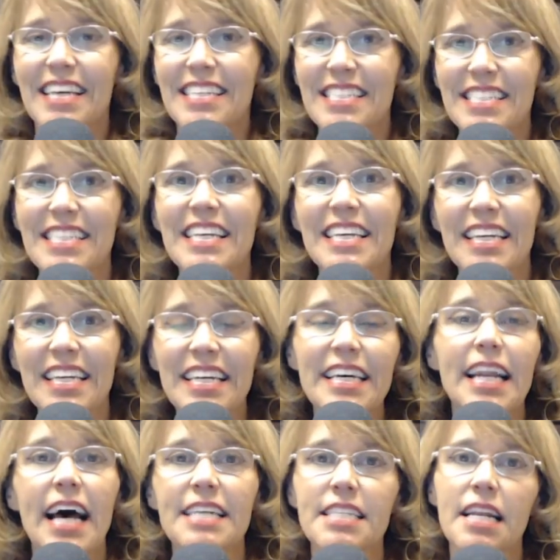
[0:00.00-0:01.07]
seeing
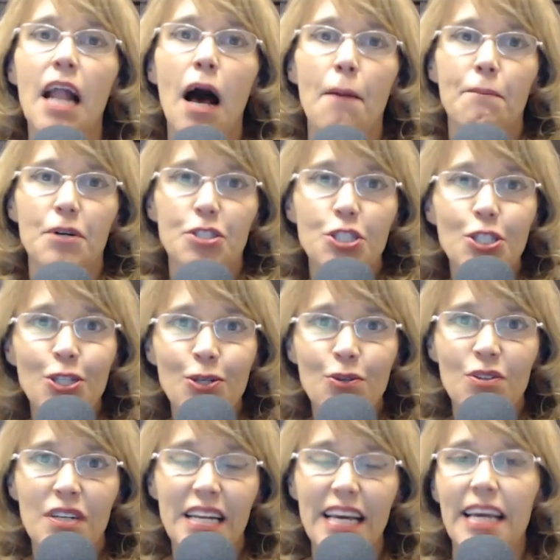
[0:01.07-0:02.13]
it as an
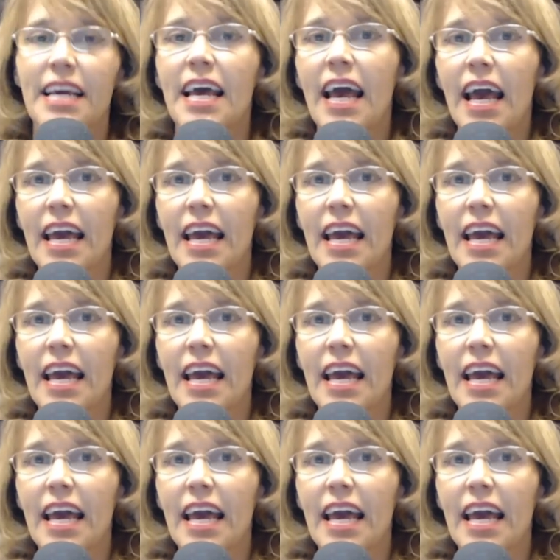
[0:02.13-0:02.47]
opportunity.